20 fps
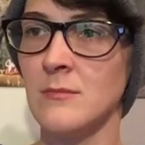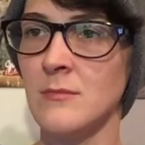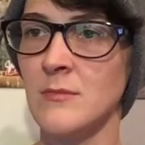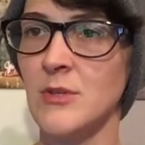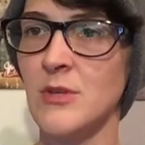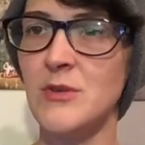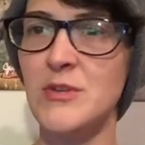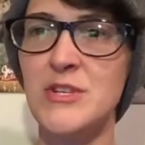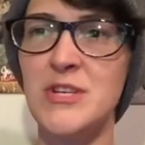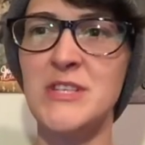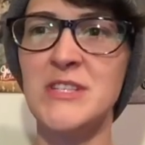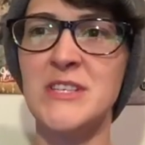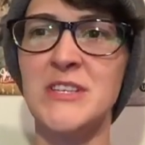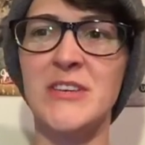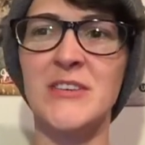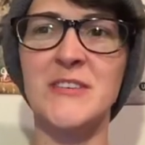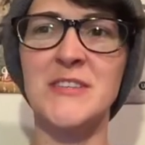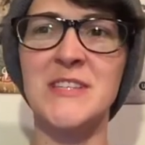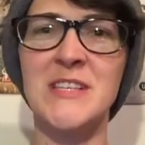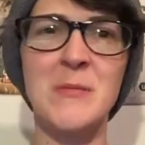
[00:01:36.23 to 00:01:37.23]
You just
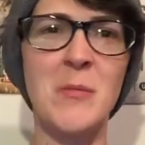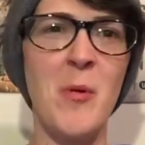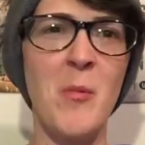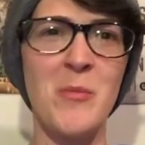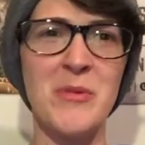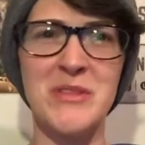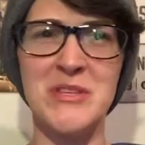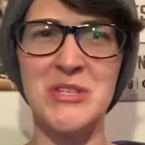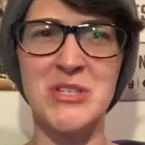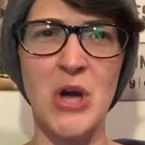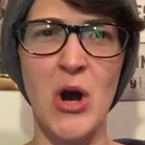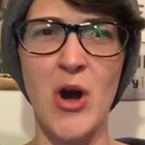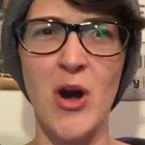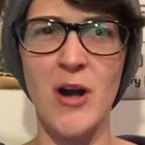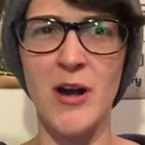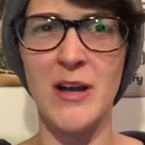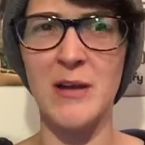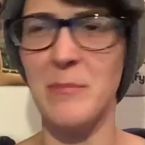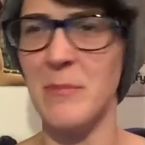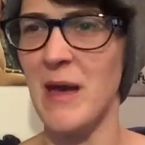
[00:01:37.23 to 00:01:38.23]
killed someone with
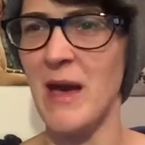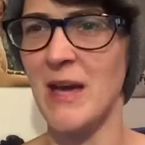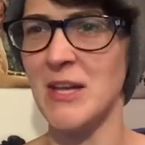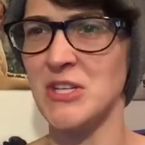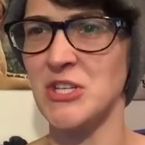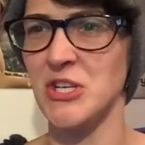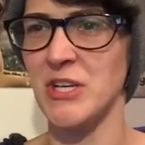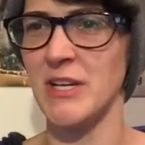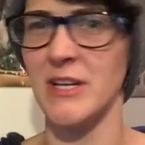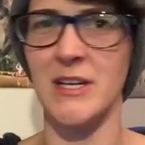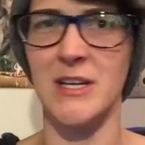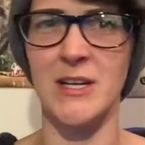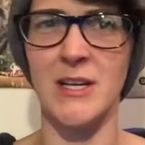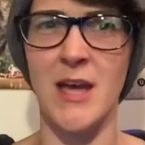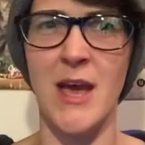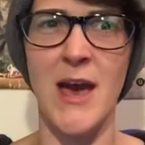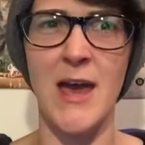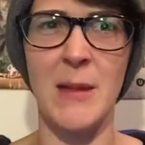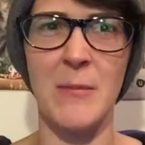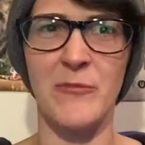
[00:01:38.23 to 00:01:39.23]
dog magic.
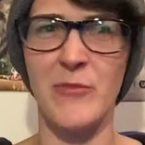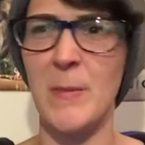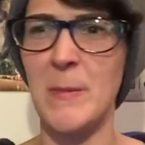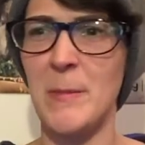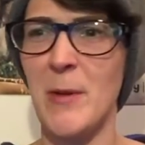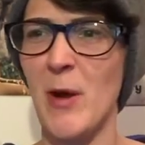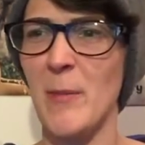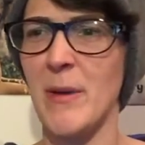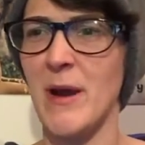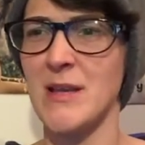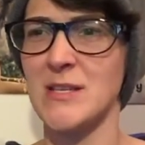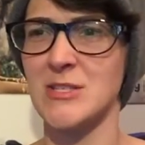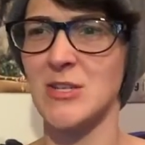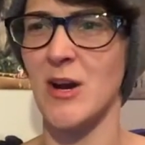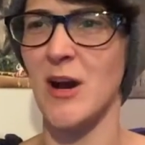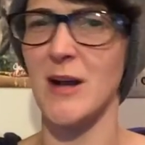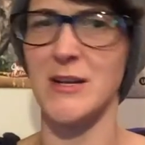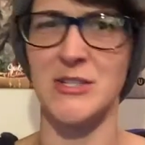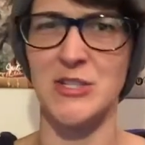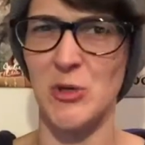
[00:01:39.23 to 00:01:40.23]
Had him ripped apart by his
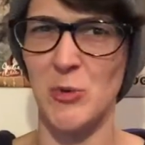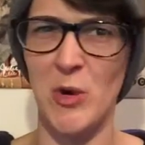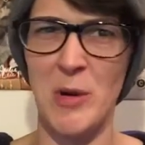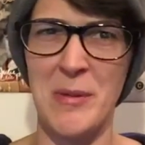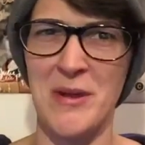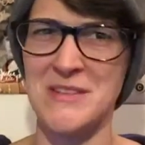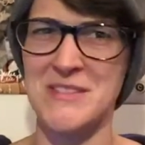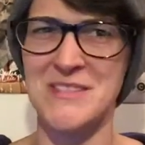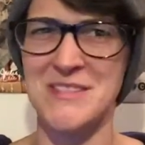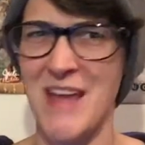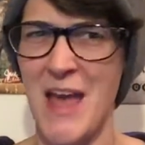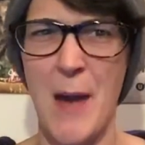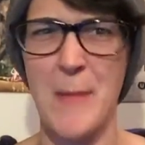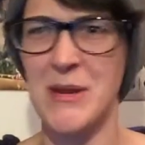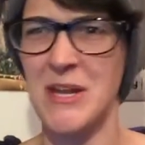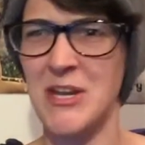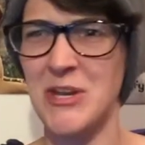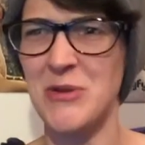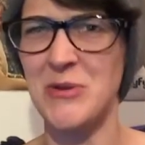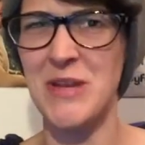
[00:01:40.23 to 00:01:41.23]
dogs, and you're worried about
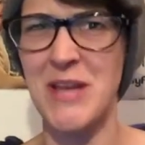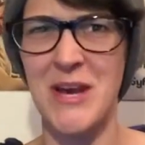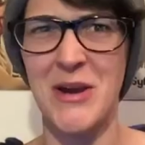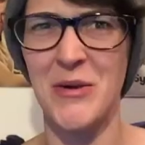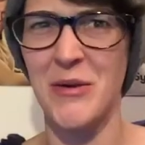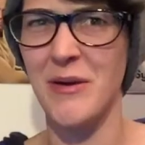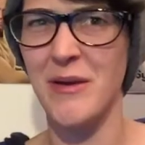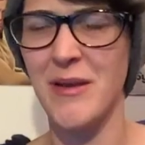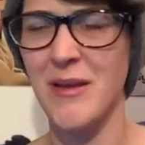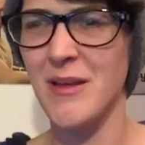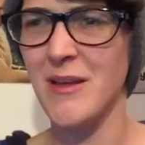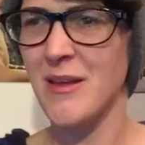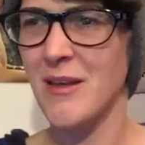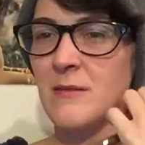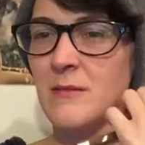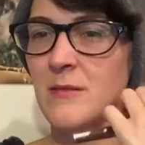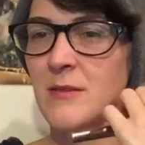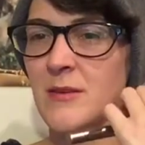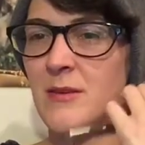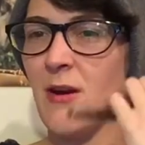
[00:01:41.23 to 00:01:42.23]
stabbing a dude now?
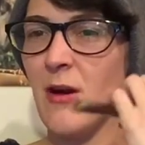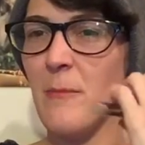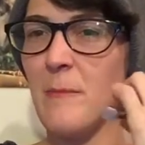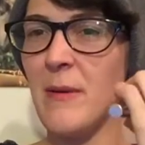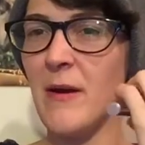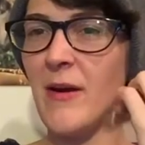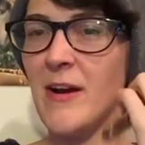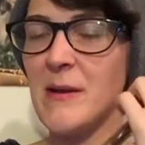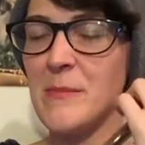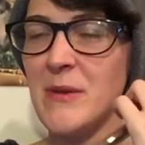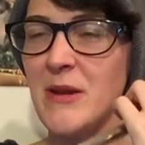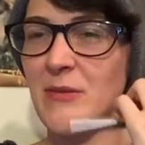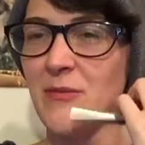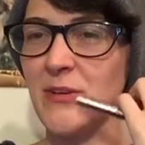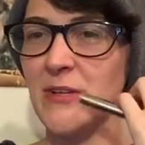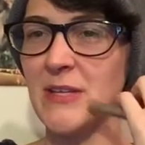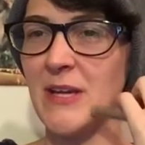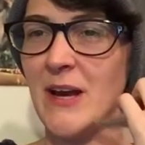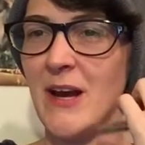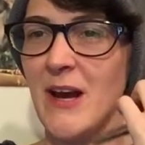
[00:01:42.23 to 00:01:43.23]
Y'all buried him in a
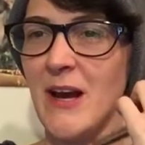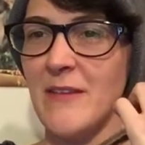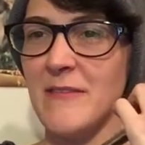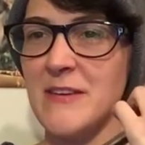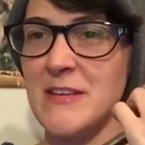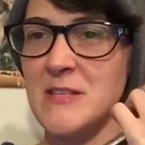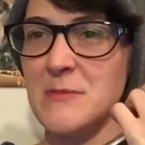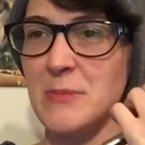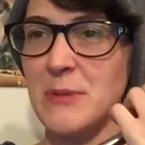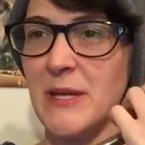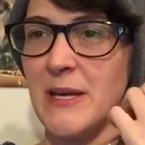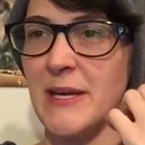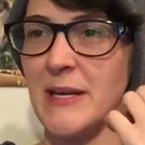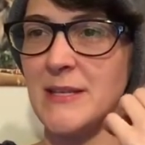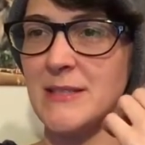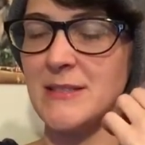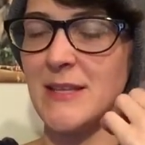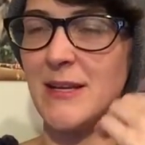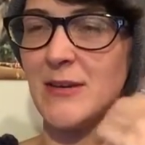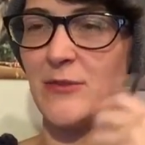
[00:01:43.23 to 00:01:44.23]
really obvious
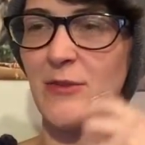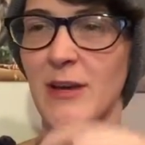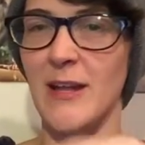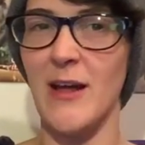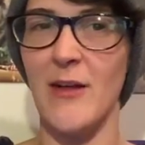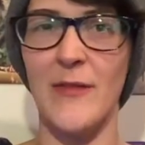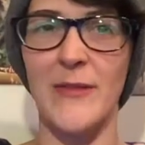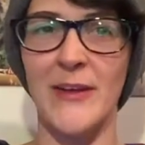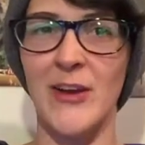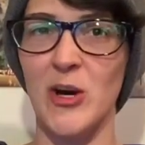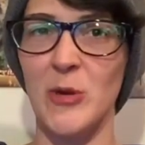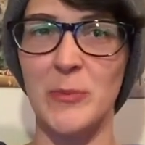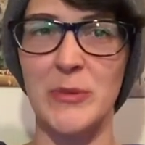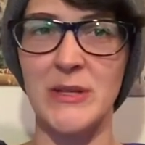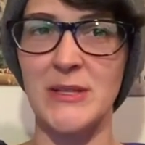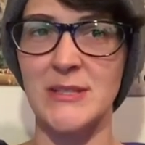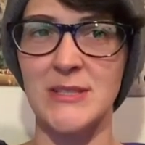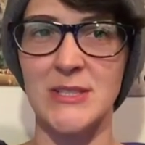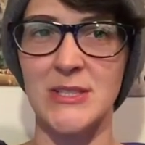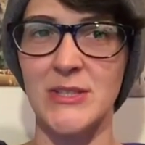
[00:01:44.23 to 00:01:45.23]
place. Like, right out in the
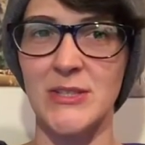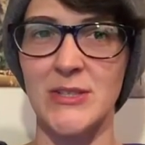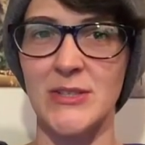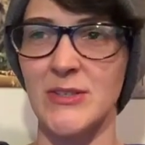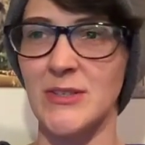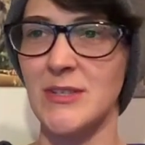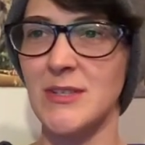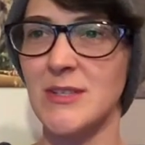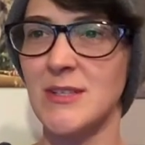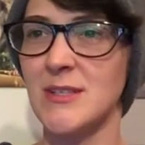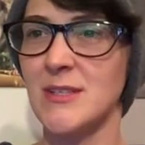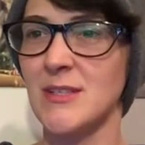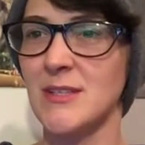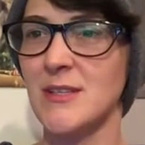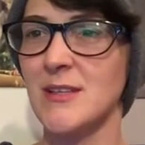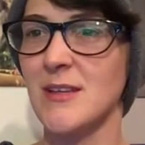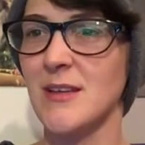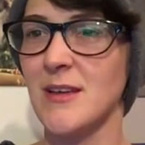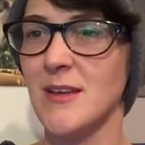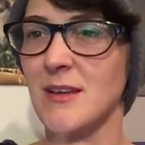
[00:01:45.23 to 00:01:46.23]
open, too.
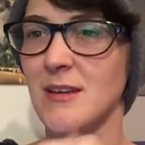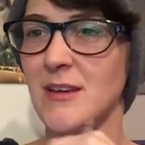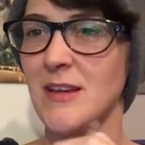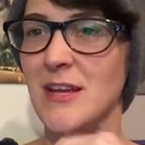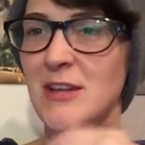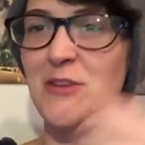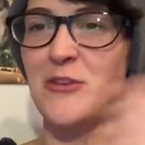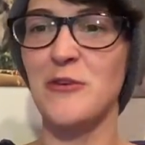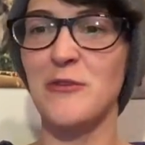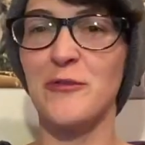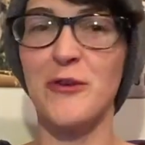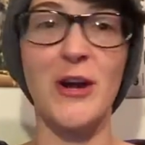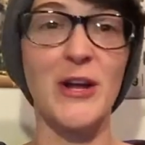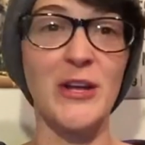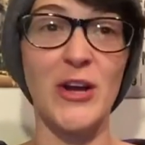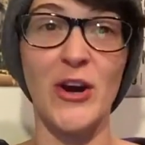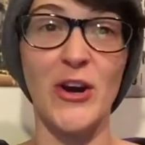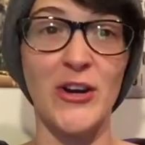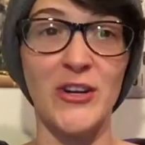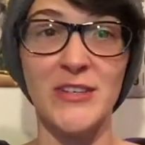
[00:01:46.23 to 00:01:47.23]
In your front
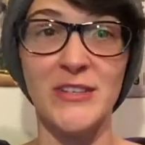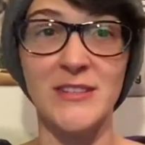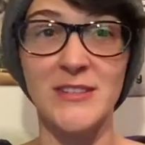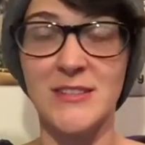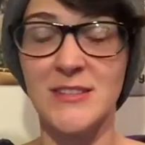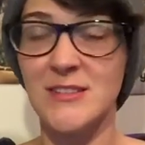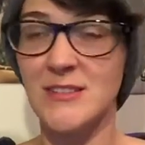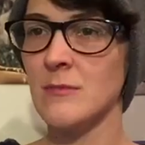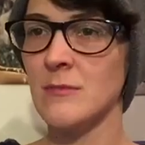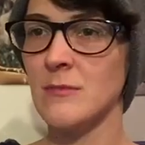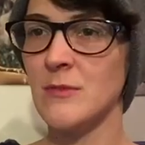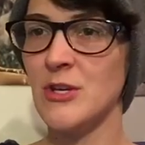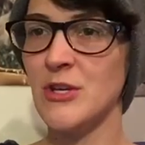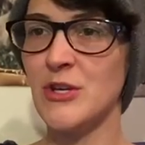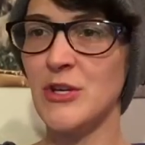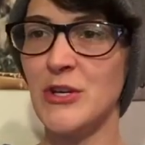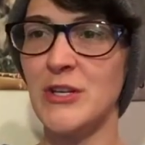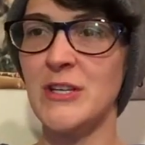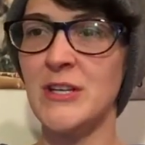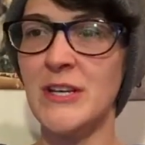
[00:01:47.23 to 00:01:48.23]
yard. You
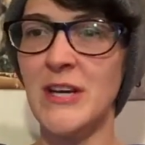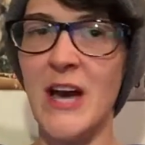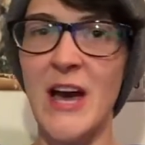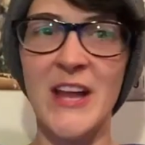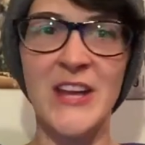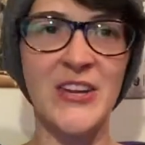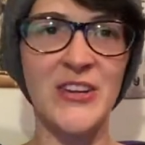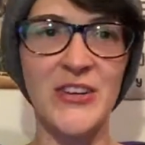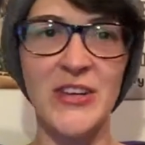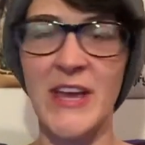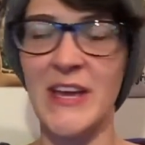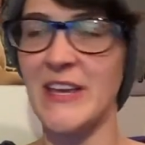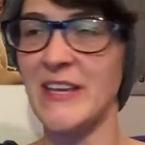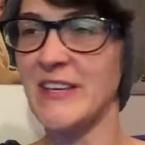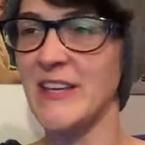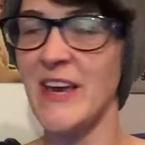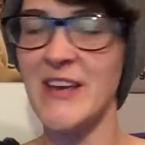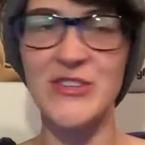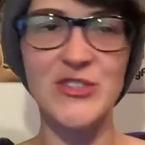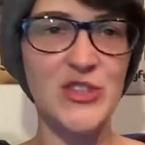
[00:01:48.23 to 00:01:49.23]
couldn't have gotten here, like,
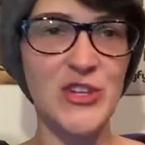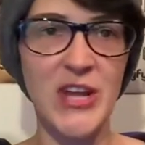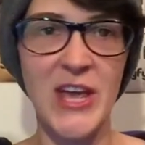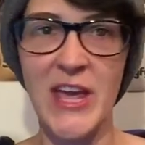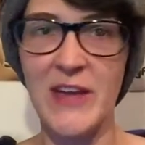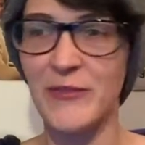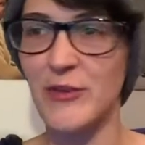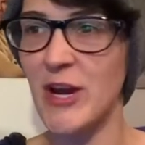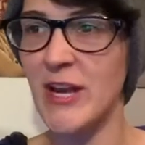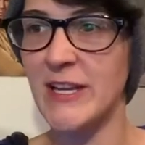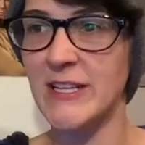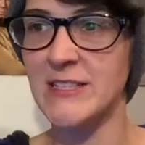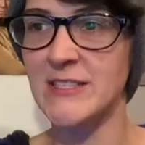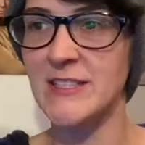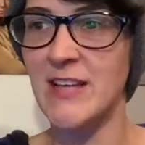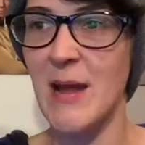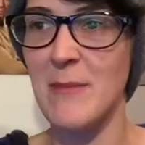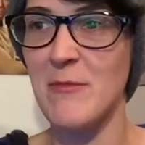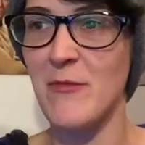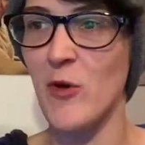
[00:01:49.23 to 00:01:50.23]
yesterday,
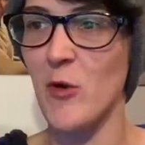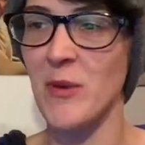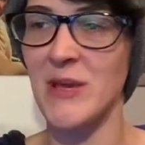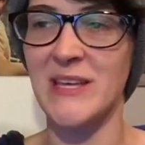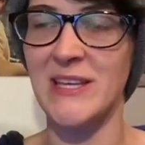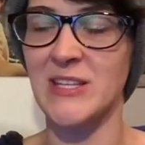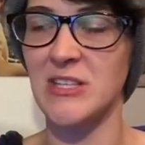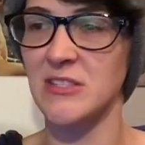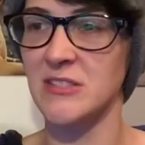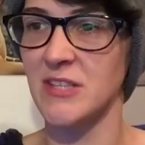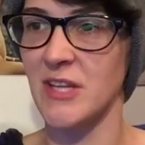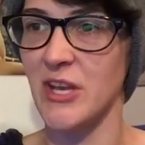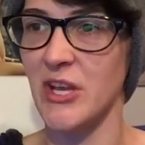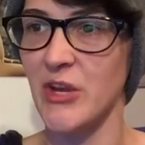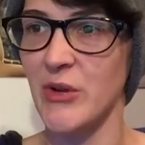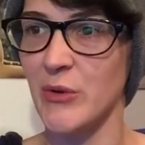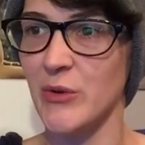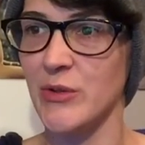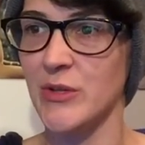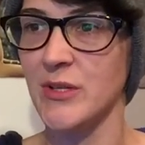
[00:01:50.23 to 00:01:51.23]
Frankenstein, before we killed a
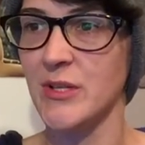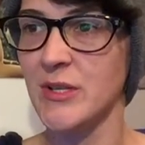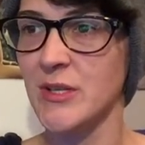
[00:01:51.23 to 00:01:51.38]
dude?